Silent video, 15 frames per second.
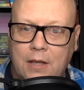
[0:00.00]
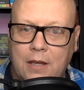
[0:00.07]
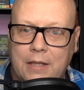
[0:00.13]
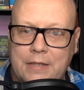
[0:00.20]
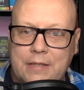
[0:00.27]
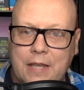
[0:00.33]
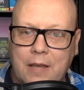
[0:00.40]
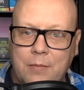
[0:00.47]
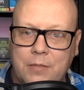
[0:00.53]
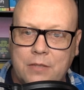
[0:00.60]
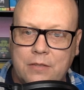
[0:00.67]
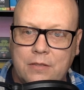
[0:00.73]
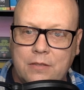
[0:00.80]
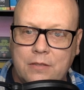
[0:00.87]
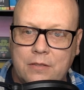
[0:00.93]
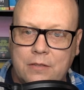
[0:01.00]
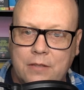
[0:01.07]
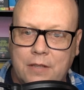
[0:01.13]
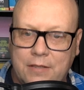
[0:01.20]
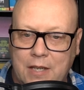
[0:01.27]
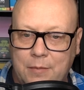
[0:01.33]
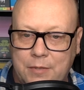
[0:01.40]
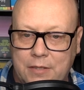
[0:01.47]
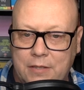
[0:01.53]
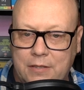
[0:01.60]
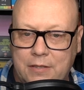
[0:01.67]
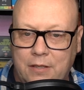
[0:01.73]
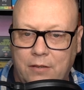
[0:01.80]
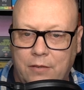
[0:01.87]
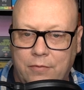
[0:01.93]
attempts to
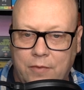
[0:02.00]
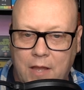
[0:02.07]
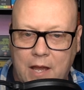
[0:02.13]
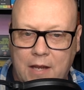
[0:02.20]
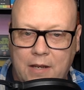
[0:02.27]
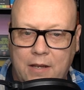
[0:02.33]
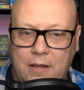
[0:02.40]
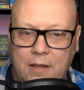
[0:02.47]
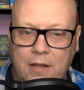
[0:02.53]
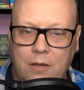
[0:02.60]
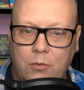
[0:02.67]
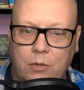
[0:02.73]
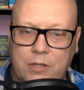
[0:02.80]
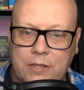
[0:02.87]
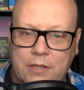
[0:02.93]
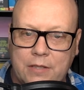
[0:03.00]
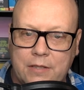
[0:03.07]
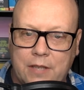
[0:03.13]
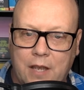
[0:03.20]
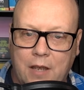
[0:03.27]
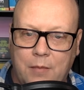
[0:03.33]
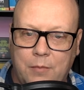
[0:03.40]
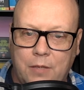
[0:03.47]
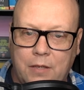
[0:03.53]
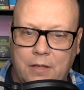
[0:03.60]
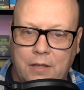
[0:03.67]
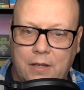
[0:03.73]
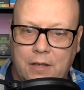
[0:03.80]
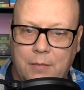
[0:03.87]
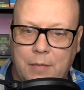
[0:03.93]
steal the flock, which this time
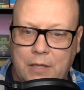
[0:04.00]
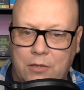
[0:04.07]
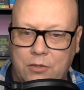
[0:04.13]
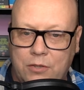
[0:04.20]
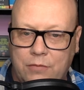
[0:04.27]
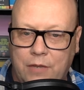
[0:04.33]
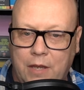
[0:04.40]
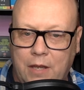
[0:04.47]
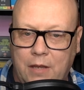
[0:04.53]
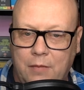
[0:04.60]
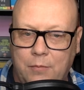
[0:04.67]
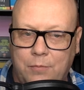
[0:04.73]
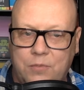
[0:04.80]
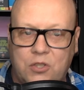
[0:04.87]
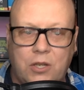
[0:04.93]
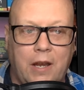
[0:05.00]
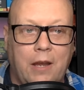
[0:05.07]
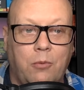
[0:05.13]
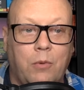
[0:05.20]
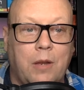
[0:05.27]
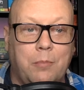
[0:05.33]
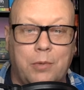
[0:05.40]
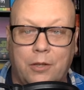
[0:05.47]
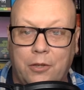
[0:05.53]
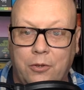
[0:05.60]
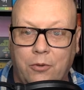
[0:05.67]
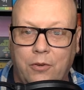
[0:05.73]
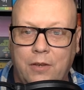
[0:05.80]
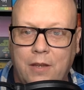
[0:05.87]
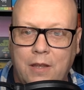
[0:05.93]
make use of a giant red
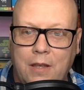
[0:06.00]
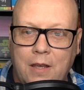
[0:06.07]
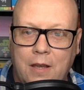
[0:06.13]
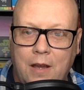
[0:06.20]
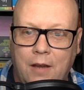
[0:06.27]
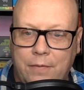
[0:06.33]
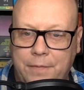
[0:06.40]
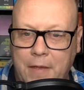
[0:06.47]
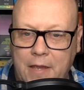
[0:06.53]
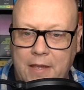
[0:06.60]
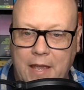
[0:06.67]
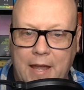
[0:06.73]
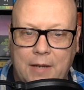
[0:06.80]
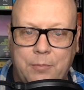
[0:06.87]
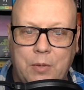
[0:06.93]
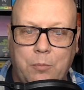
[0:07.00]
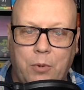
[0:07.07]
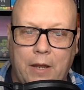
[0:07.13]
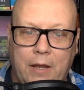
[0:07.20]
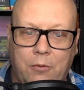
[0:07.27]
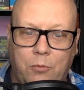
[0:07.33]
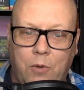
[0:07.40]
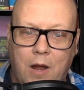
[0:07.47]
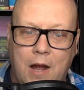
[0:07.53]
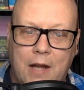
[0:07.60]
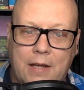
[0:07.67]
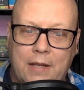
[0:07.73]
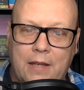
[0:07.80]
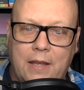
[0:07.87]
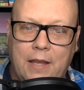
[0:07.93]
balloon, a fake Acme brand
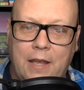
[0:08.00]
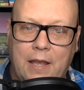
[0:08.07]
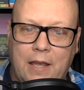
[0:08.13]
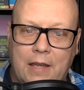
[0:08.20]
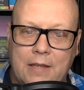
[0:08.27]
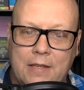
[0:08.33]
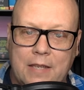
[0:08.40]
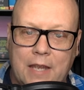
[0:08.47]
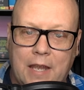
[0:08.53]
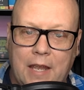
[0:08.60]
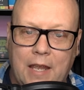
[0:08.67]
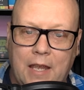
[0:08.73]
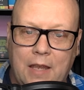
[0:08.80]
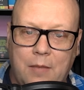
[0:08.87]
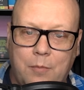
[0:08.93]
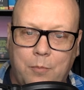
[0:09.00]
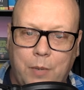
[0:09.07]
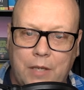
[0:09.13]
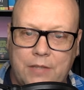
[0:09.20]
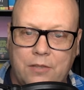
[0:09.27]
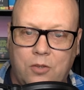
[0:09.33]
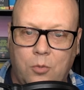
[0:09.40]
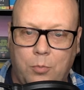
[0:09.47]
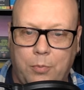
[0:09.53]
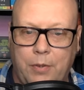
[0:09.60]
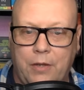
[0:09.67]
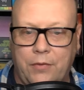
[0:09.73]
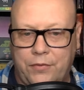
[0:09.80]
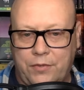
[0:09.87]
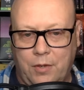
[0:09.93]
rock, and a
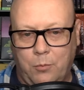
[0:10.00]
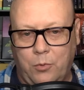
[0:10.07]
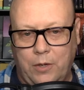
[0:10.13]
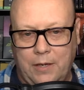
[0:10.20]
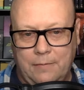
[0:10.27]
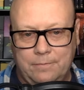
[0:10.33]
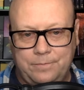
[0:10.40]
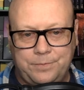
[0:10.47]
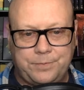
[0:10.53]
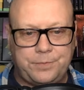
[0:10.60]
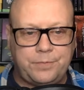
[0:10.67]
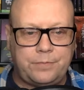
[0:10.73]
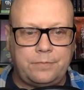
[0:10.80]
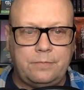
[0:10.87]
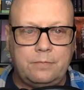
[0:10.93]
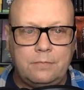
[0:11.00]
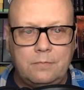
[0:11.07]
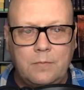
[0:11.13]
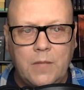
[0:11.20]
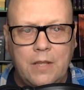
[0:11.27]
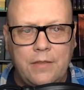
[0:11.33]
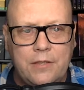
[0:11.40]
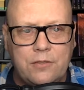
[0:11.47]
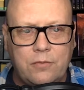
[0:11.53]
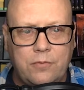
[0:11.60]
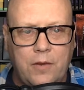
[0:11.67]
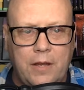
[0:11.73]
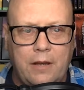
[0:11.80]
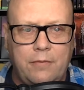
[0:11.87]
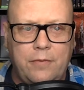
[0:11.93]
bicycle-propelled submarine. These are fun. A